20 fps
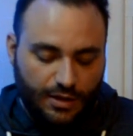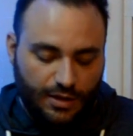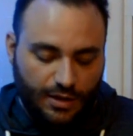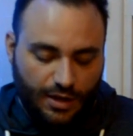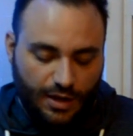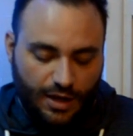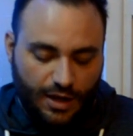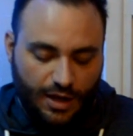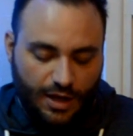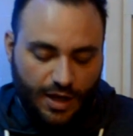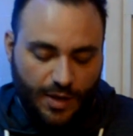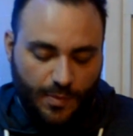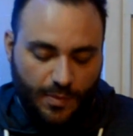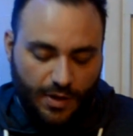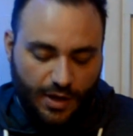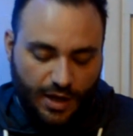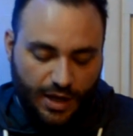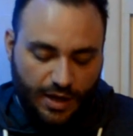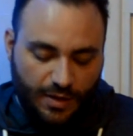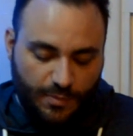
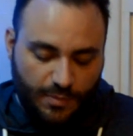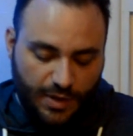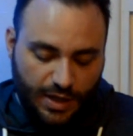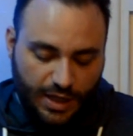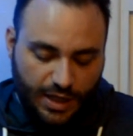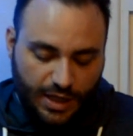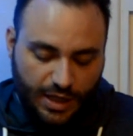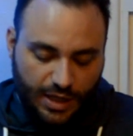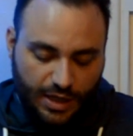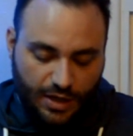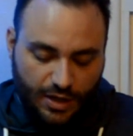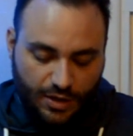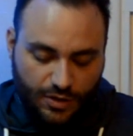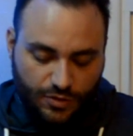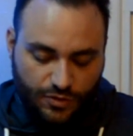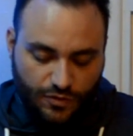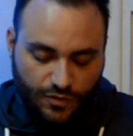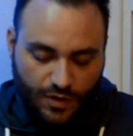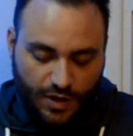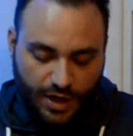I may
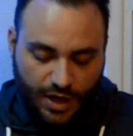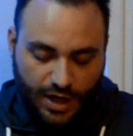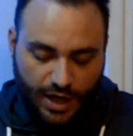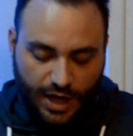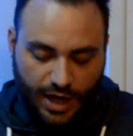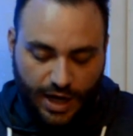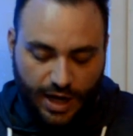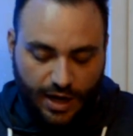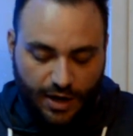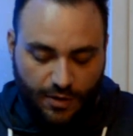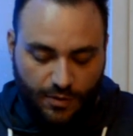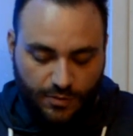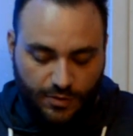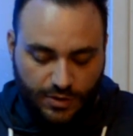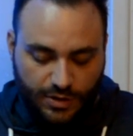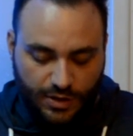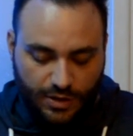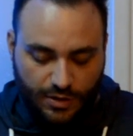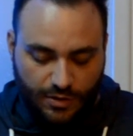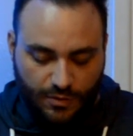try out
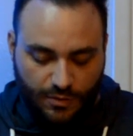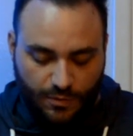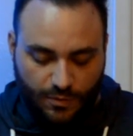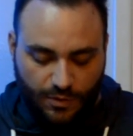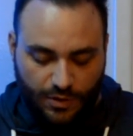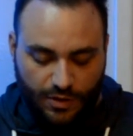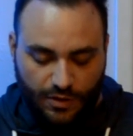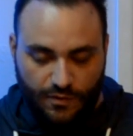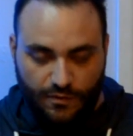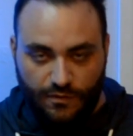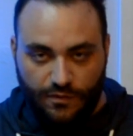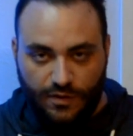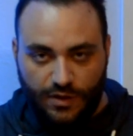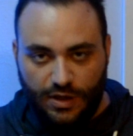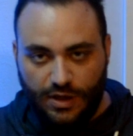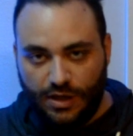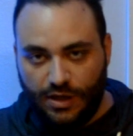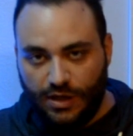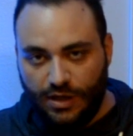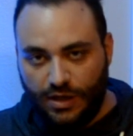one of
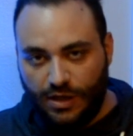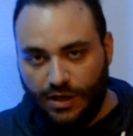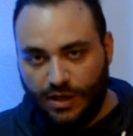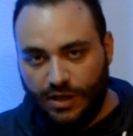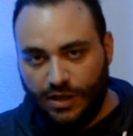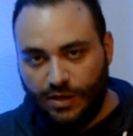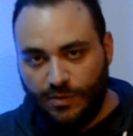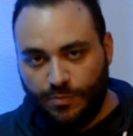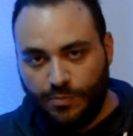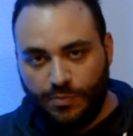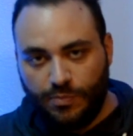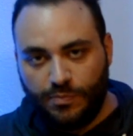the